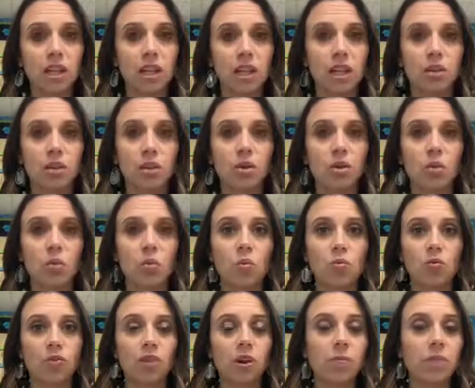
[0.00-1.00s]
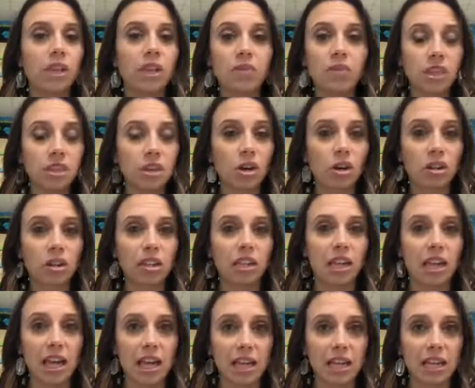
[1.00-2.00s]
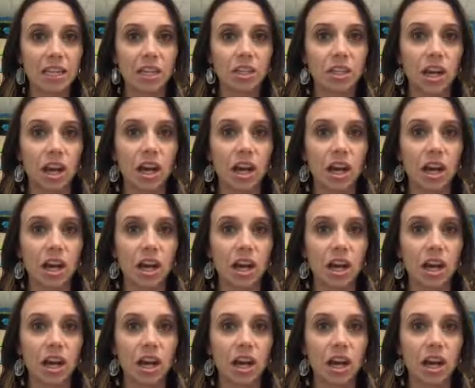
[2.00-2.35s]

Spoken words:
And so from even an early age,